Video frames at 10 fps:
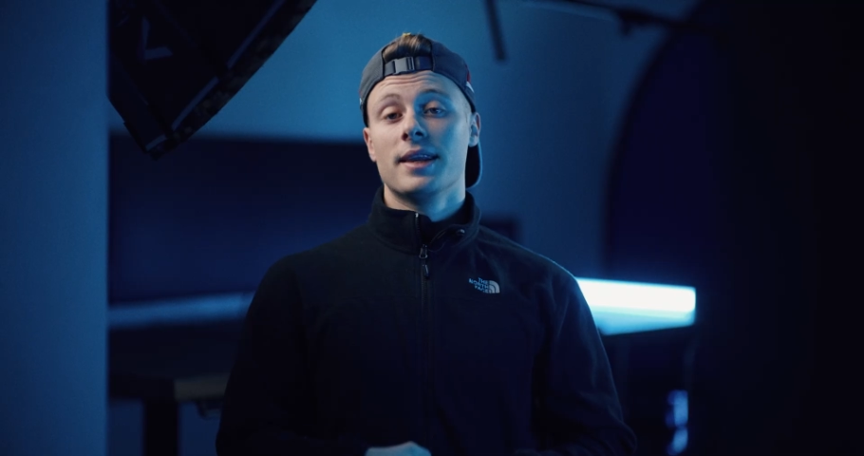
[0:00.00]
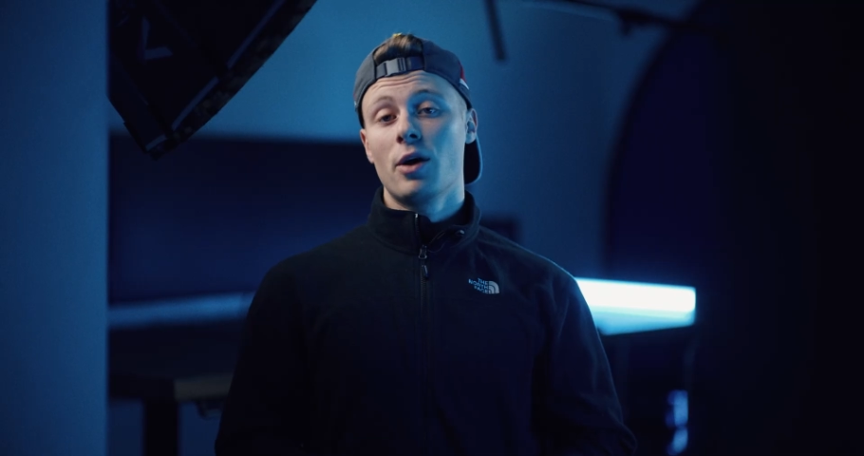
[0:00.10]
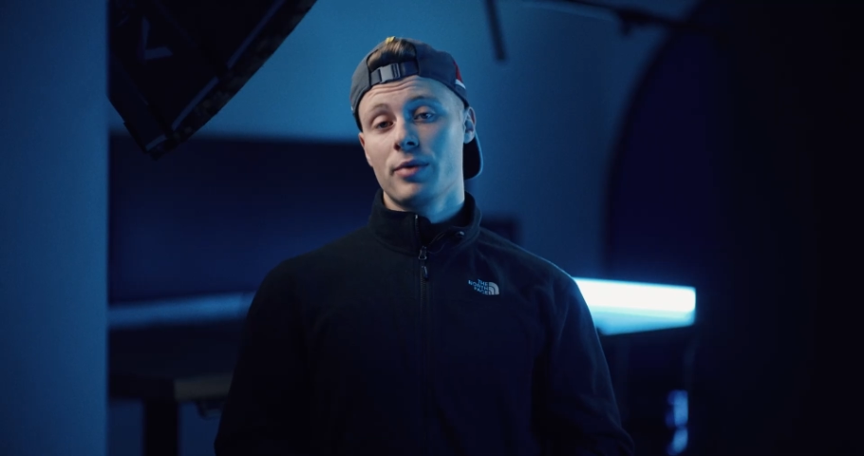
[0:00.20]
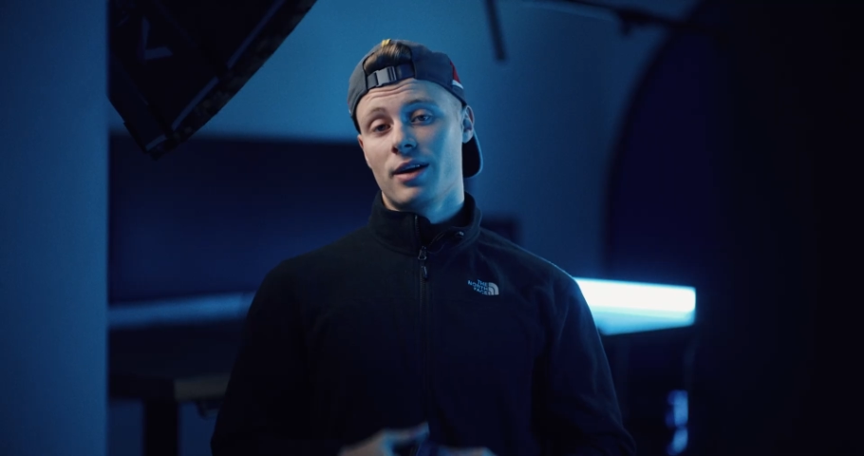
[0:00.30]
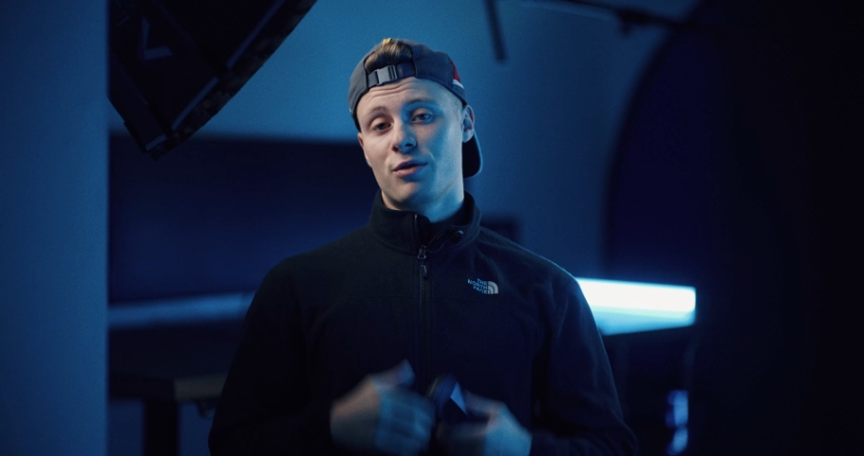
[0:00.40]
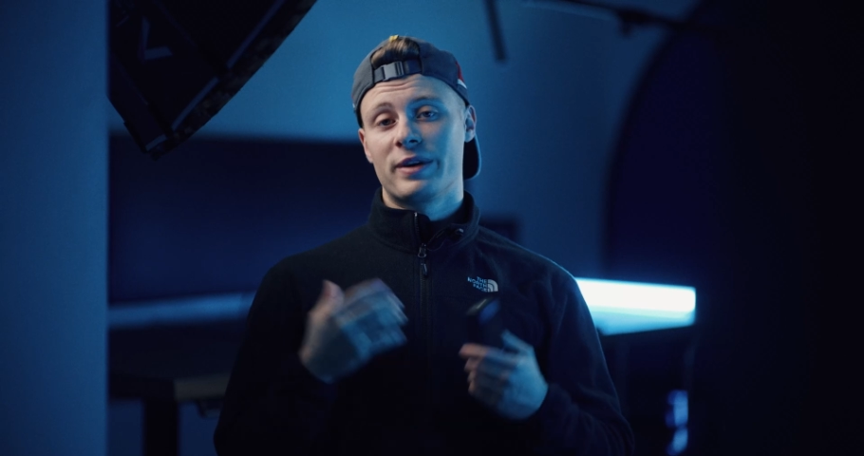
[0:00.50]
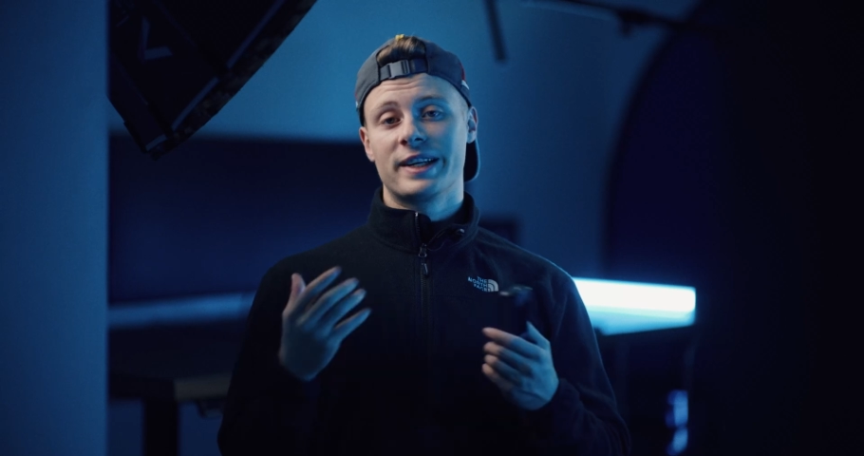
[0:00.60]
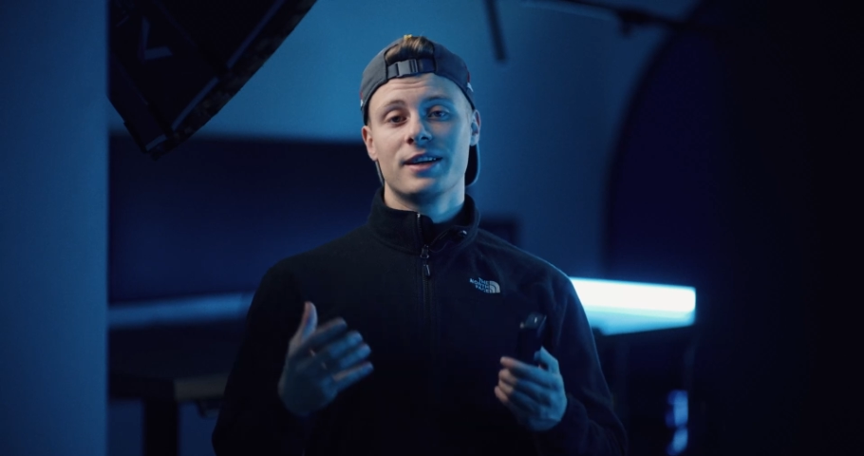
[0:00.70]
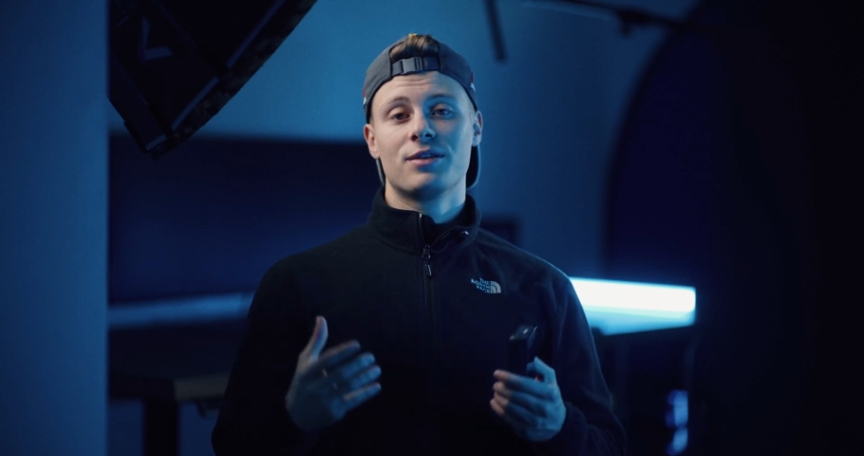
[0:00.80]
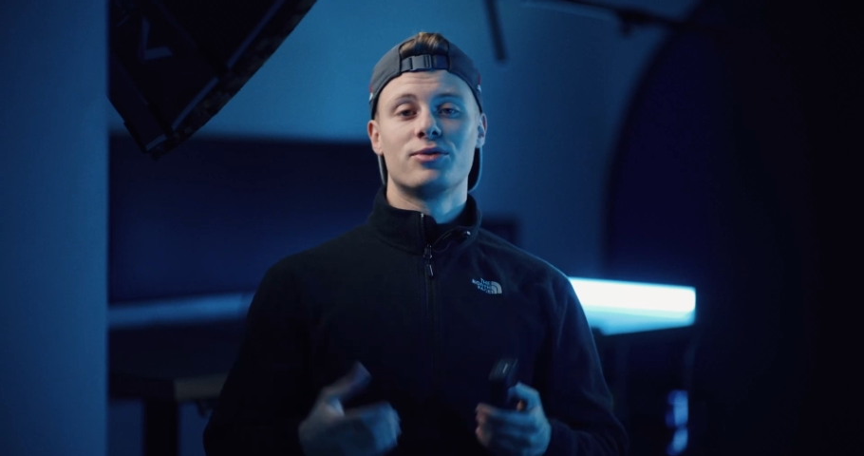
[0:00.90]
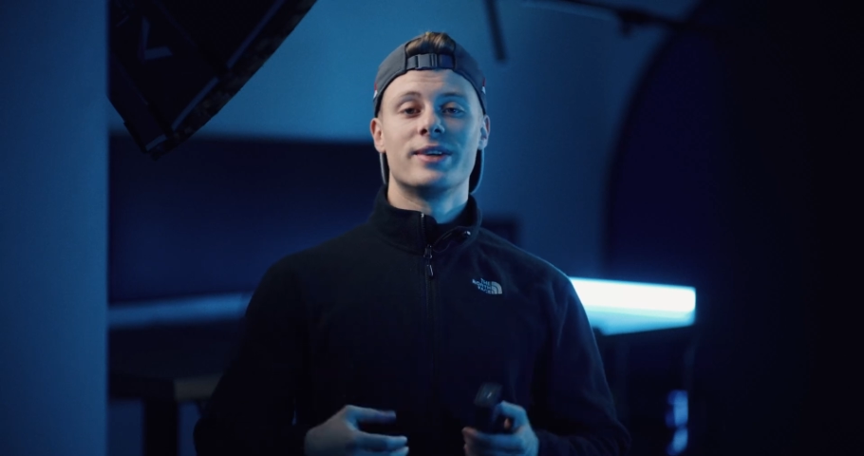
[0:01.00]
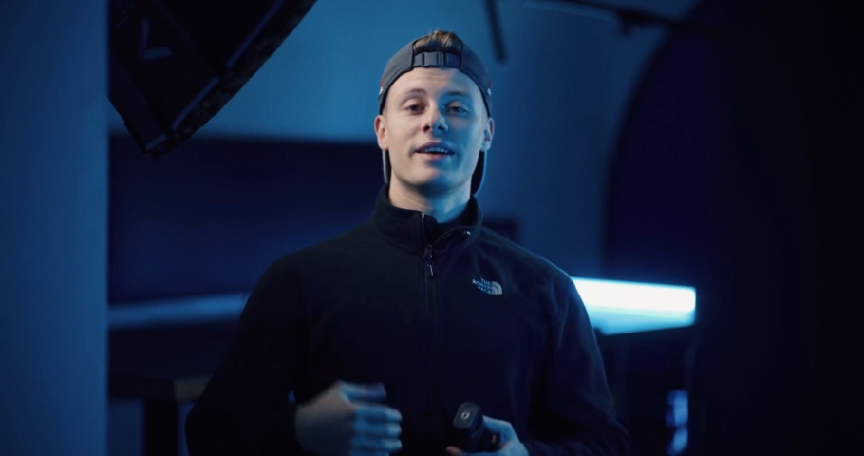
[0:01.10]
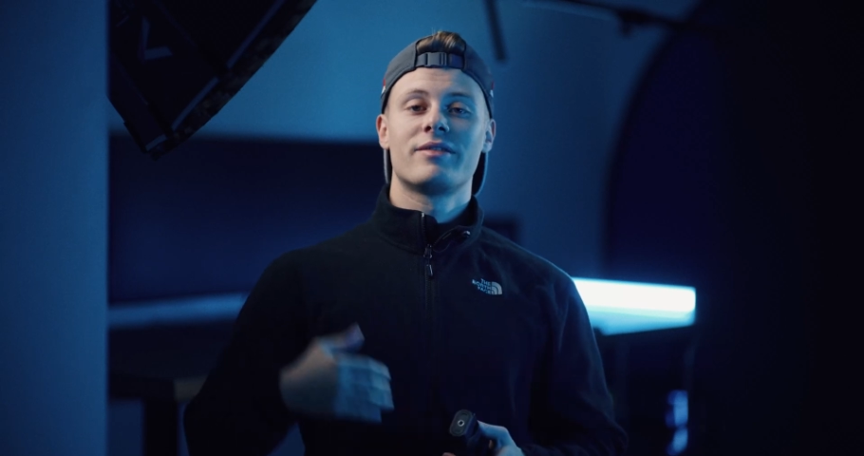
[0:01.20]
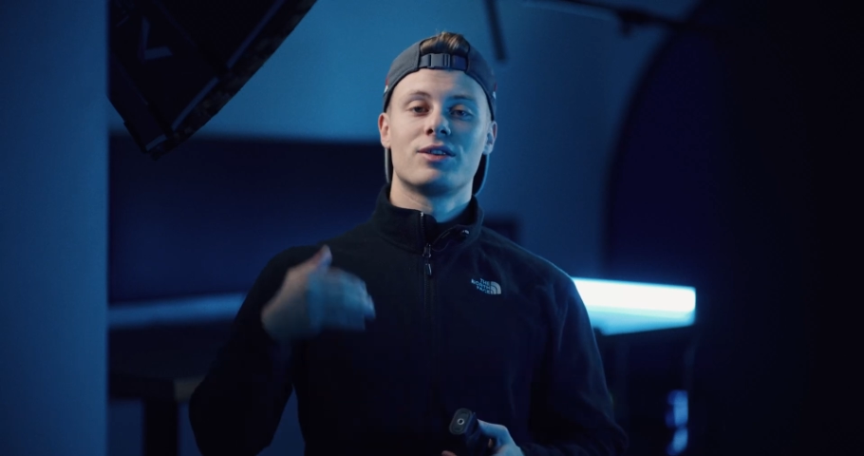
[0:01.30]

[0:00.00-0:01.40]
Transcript: Now we are ready to dive